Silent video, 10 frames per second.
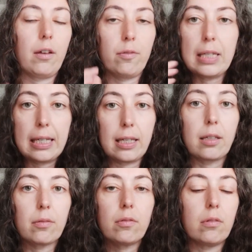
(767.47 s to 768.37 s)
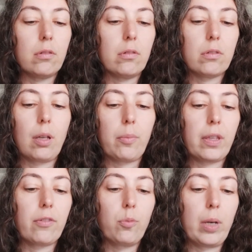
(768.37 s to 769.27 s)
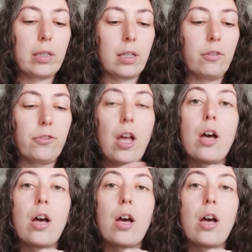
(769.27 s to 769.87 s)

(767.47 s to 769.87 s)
knitting uh, something for myself.